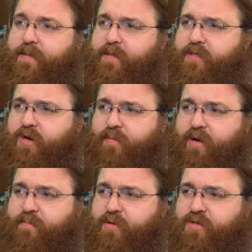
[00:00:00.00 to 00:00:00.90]
these
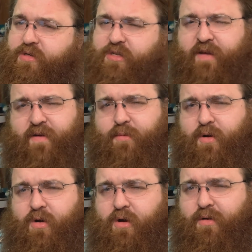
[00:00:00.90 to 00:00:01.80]
carbonite boosters, if I
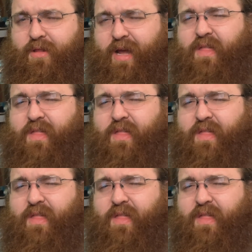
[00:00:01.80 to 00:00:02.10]
recall correctly.